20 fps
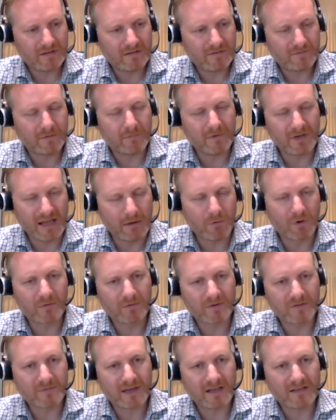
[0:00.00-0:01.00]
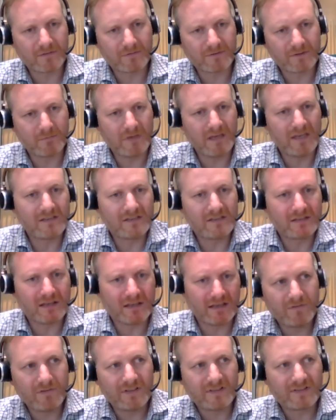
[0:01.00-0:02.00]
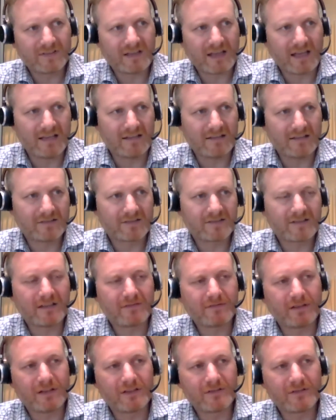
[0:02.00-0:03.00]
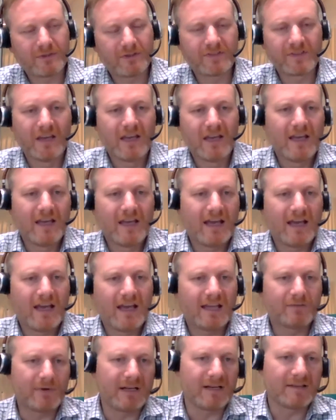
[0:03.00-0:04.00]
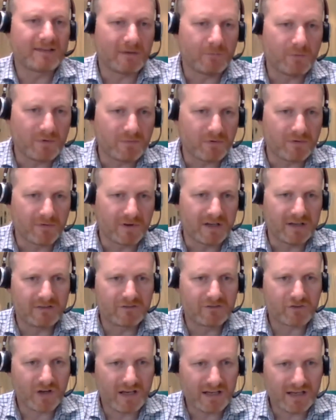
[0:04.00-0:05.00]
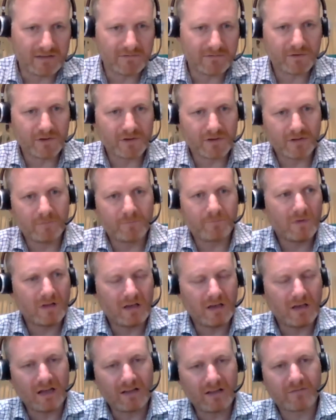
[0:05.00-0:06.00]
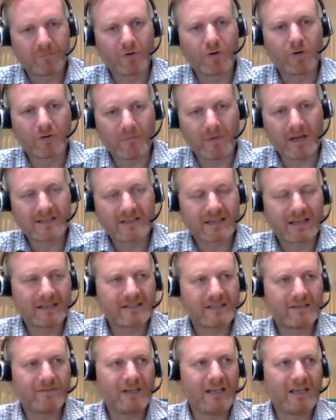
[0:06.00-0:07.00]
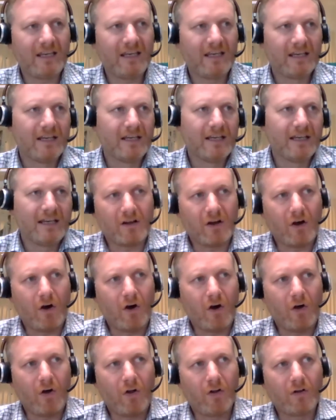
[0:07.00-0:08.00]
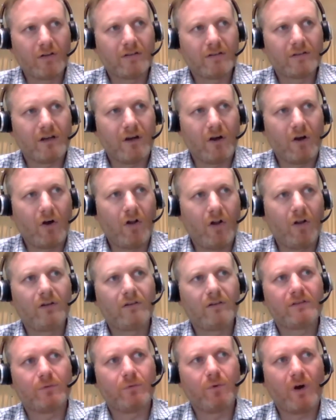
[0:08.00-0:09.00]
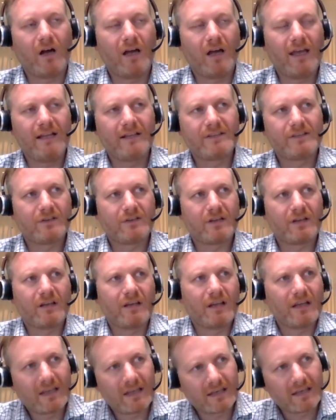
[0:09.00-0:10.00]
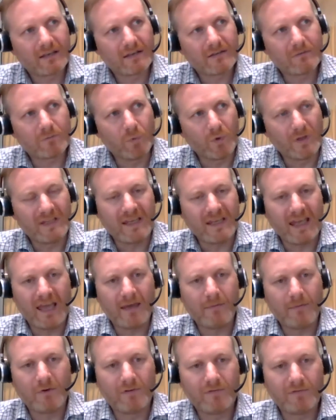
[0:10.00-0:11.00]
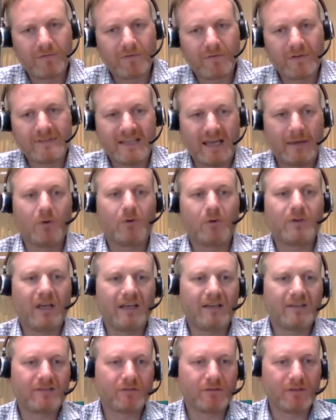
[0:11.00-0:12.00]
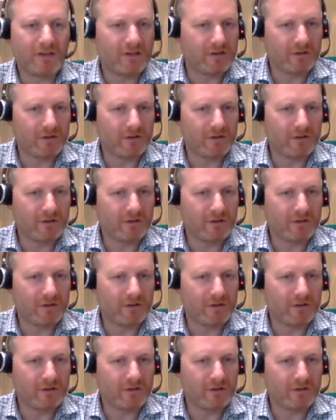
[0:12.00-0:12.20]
from a network perspective, to meet previous and successful entrepreneurs, as well as then we provide training for them, lots of programmatic activity, all the while to kind of like with the aim of demo day. So,